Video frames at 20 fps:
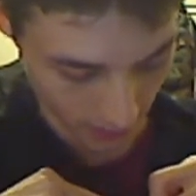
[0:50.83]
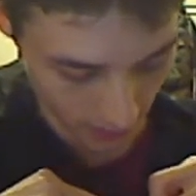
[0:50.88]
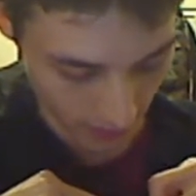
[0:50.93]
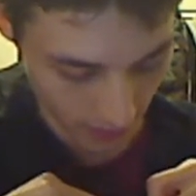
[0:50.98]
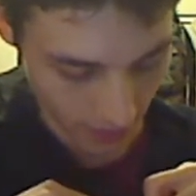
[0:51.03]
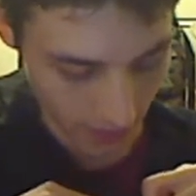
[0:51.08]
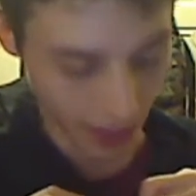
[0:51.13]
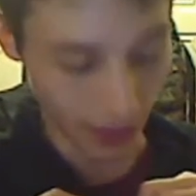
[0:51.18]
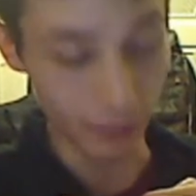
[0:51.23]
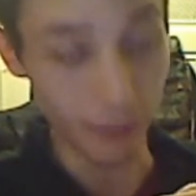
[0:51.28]

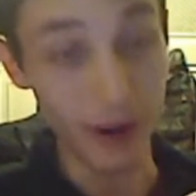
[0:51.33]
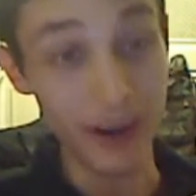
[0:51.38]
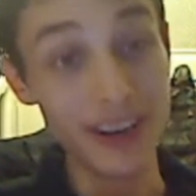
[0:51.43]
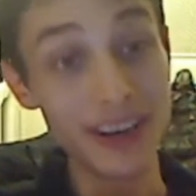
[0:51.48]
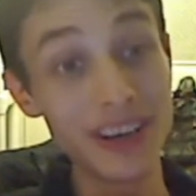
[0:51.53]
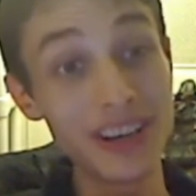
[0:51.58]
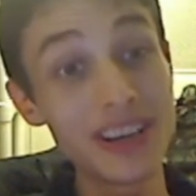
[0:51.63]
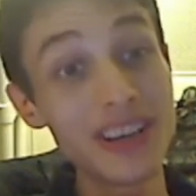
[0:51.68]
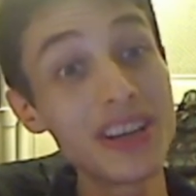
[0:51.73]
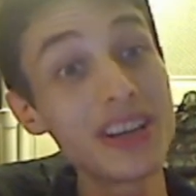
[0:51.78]
I
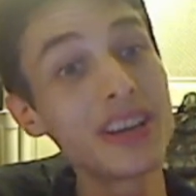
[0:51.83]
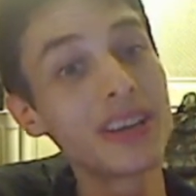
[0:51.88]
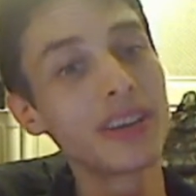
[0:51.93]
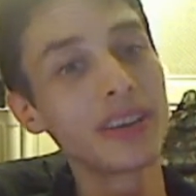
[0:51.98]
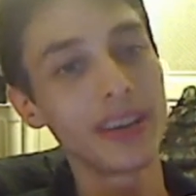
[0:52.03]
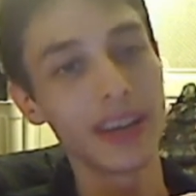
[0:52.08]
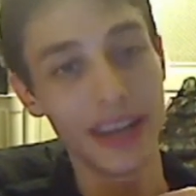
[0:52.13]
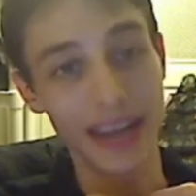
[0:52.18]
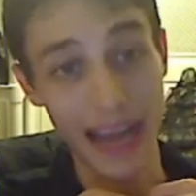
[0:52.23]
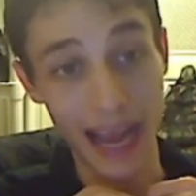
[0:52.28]
rendered
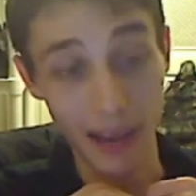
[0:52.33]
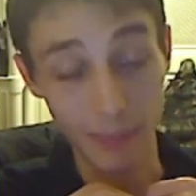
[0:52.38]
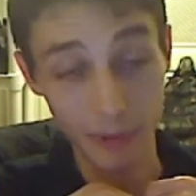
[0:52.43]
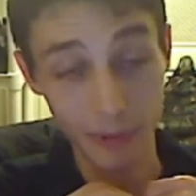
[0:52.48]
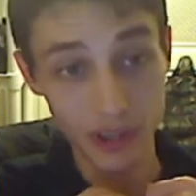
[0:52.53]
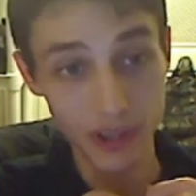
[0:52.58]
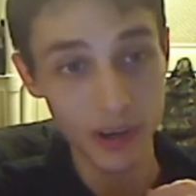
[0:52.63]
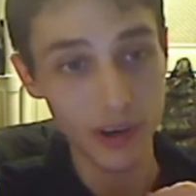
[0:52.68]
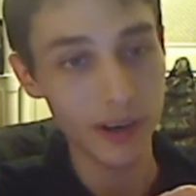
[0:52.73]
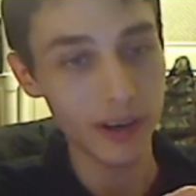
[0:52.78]
an
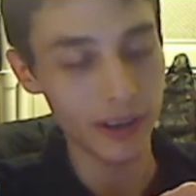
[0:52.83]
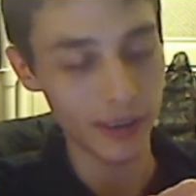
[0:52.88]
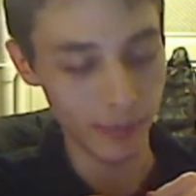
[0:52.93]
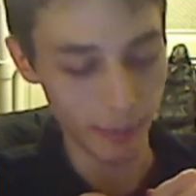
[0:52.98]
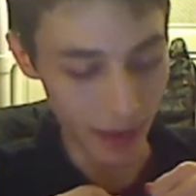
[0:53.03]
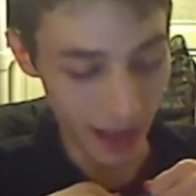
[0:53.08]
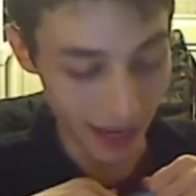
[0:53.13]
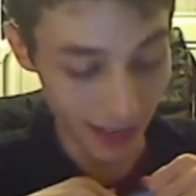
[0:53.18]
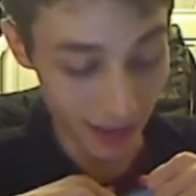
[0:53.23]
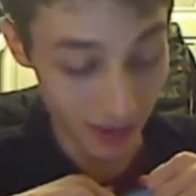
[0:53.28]
aperture in the
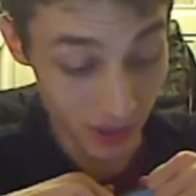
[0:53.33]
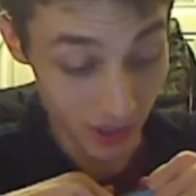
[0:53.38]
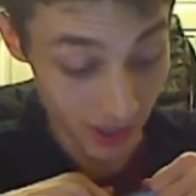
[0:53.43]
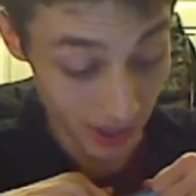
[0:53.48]
packaging.